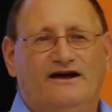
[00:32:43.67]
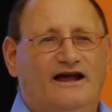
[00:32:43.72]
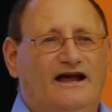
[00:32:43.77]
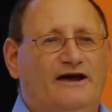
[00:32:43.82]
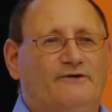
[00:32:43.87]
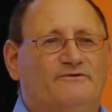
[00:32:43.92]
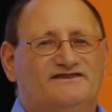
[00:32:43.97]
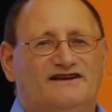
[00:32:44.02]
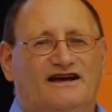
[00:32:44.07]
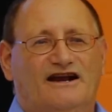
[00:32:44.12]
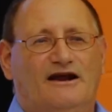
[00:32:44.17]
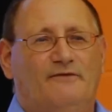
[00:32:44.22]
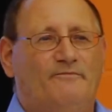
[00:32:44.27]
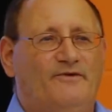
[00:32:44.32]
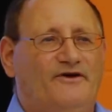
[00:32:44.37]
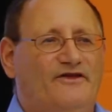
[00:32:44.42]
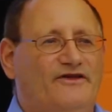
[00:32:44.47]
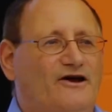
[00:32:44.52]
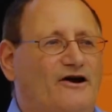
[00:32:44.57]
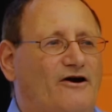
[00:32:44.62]
It was set up
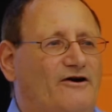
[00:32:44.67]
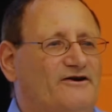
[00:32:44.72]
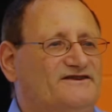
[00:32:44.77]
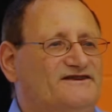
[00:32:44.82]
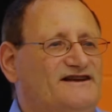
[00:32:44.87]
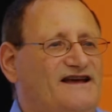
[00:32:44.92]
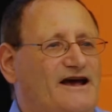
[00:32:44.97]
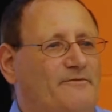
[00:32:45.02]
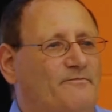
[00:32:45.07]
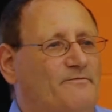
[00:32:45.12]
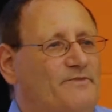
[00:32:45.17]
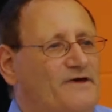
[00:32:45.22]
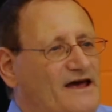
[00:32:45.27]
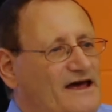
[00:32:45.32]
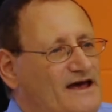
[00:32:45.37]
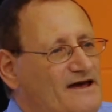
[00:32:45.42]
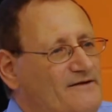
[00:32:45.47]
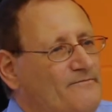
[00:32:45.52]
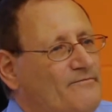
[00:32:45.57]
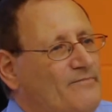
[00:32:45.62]
by the
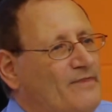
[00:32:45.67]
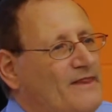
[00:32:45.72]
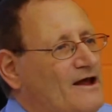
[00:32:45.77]
RCMP.